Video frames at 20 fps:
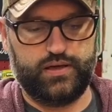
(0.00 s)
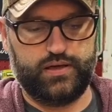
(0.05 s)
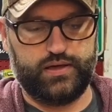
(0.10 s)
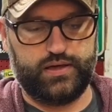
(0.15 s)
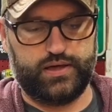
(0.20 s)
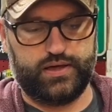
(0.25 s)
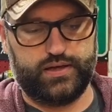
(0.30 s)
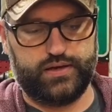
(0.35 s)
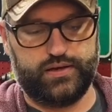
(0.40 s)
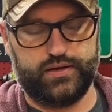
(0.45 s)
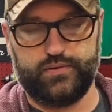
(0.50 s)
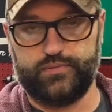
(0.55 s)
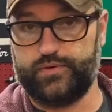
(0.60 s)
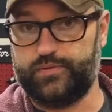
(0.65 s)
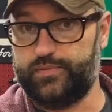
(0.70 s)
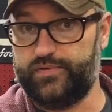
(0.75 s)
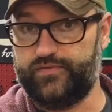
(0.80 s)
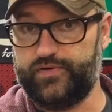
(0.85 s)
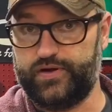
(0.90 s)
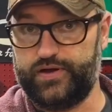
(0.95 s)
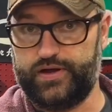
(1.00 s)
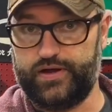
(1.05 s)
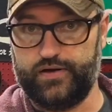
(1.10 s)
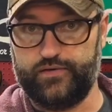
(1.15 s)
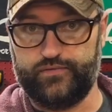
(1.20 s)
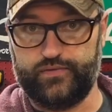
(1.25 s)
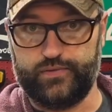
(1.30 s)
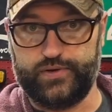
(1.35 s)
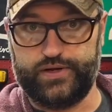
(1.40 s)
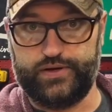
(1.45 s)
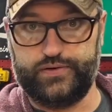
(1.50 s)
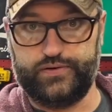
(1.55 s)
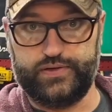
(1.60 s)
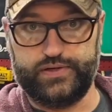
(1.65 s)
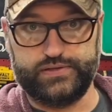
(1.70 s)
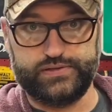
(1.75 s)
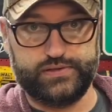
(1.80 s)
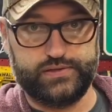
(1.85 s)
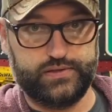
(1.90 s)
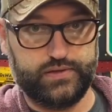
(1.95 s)
And I'm going to be very careful when I do
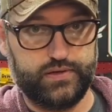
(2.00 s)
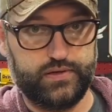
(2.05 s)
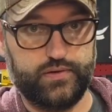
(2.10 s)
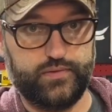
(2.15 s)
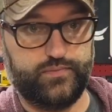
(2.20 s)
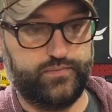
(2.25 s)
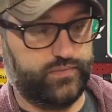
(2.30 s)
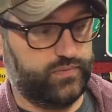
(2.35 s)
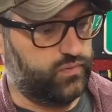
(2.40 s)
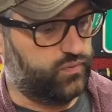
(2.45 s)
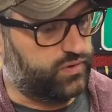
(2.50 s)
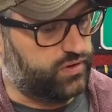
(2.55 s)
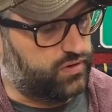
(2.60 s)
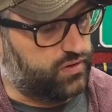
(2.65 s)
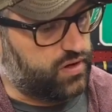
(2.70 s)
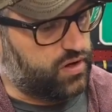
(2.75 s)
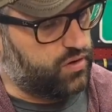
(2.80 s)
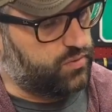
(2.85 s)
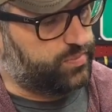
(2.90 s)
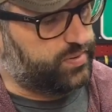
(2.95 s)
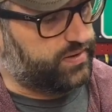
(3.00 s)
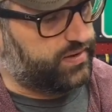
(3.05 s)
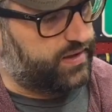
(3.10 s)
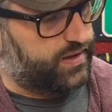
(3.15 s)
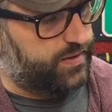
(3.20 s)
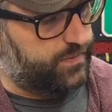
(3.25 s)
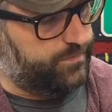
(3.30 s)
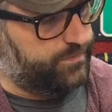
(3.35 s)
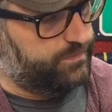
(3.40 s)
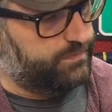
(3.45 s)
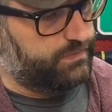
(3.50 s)
this. When you open them,